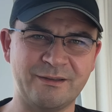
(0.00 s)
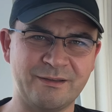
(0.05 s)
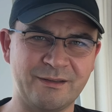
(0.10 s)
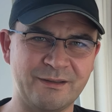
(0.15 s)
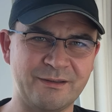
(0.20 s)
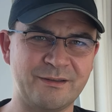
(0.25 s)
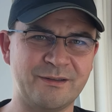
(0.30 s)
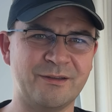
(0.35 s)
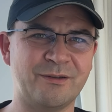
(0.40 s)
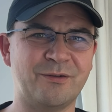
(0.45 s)

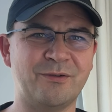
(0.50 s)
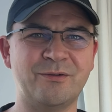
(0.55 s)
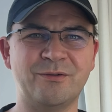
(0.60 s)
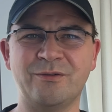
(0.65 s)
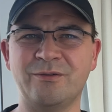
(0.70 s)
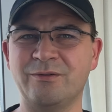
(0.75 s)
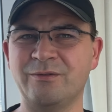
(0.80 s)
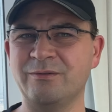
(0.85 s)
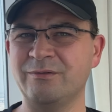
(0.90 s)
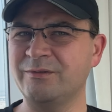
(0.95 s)
etc.,
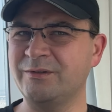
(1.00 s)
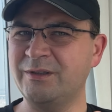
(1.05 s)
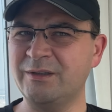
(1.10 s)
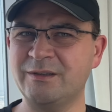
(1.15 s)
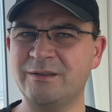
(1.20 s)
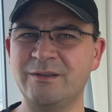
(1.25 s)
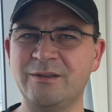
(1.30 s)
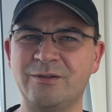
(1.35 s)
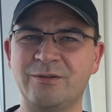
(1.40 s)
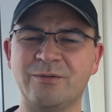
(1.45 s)
or you
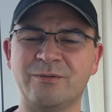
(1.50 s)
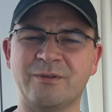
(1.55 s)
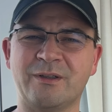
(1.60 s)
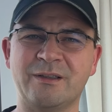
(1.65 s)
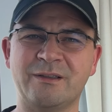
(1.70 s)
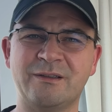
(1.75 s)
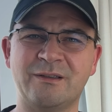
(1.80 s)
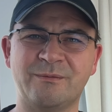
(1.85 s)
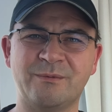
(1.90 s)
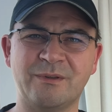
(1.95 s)
just need to
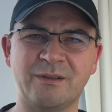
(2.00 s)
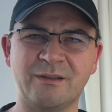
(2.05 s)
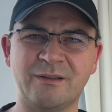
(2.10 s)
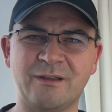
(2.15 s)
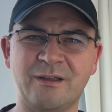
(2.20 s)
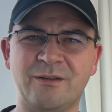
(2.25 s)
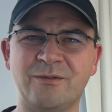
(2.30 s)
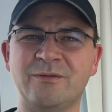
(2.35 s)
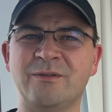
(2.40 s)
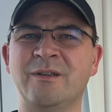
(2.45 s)
write something
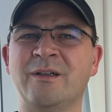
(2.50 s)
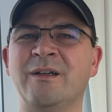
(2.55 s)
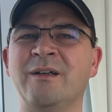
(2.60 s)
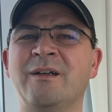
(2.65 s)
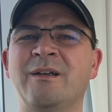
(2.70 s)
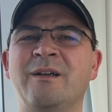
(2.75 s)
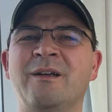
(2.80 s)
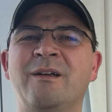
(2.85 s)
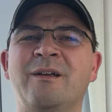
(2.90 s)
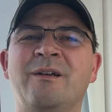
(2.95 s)
down.
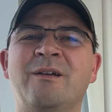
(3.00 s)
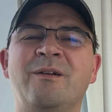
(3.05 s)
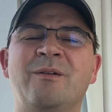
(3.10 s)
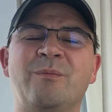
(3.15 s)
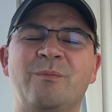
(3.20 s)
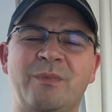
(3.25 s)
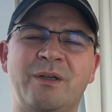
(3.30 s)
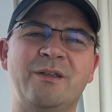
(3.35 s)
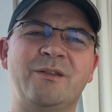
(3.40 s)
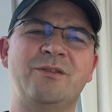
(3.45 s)

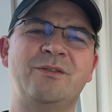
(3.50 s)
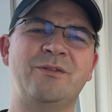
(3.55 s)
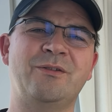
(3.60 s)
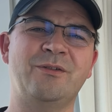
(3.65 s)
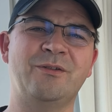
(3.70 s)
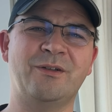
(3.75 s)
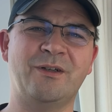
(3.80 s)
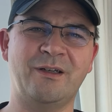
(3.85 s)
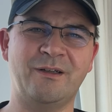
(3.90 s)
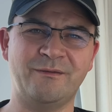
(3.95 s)
Make
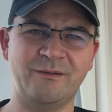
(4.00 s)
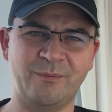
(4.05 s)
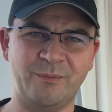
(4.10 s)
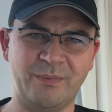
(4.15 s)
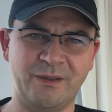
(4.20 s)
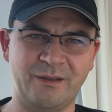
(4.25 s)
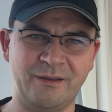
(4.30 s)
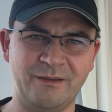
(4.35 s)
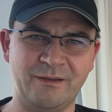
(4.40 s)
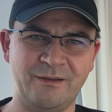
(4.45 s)
sure you have a
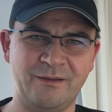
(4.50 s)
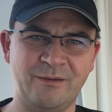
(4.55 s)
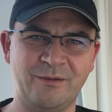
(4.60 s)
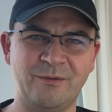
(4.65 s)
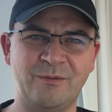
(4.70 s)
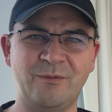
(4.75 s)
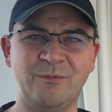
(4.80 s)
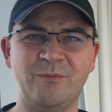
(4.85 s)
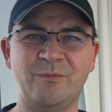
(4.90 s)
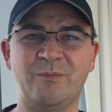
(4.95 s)
pen.
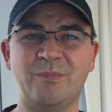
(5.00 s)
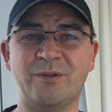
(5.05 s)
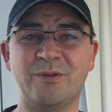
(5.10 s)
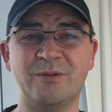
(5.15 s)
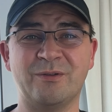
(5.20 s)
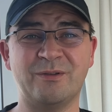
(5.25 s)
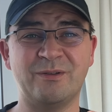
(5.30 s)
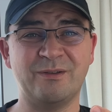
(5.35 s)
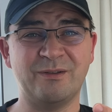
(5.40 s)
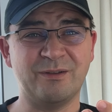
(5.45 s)

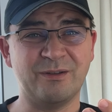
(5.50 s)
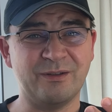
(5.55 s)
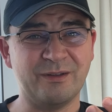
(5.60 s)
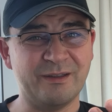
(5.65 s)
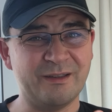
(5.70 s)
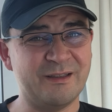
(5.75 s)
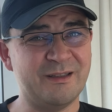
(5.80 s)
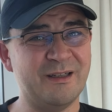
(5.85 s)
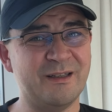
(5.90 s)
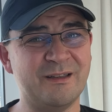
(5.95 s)
Because
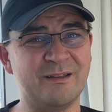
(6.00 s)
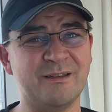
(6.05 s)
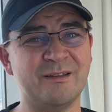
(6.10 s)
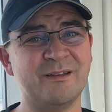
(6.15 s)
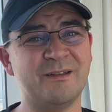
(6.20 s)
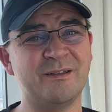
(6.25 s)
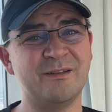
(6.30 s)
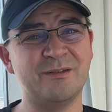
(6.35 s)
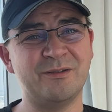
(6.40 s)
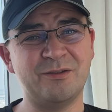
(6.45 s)
again,
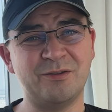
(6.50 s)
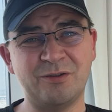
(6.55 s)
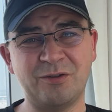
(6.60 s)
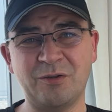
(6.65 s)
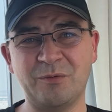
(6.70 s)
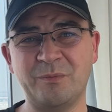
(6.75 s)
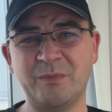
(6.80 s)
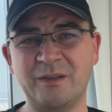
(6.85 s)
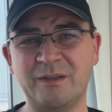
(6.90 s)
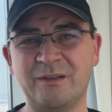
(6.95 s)

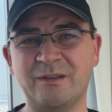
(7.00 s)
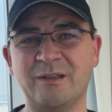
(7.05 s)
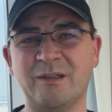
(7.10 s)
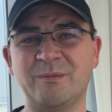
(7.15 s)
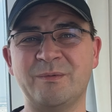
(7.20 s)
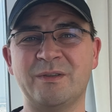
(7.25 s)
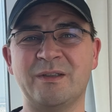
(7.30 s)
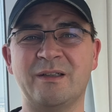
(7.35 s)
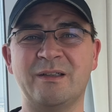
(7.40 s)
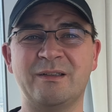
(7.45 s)
so many
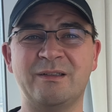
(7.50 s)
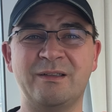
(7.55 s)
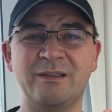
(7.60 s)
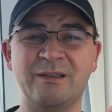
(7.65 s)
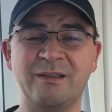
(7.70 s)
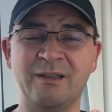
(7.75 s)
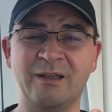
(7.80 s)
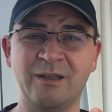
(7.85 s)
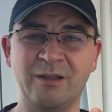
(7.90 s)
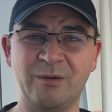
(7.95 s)
times I
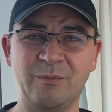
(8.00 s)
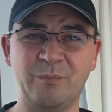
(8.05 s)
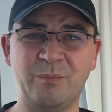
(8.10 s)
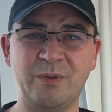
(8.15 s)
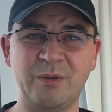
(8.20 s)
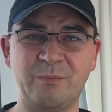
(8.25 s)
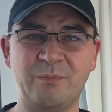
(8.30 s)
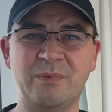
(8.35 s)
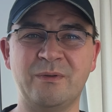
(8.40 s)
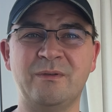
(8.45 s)
see
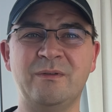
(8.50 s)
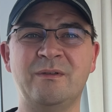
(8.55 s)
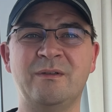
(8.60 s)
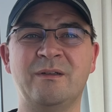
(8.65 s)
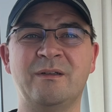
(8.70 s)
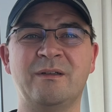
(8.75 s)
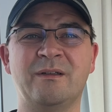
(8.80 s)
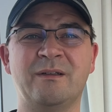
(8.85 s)
people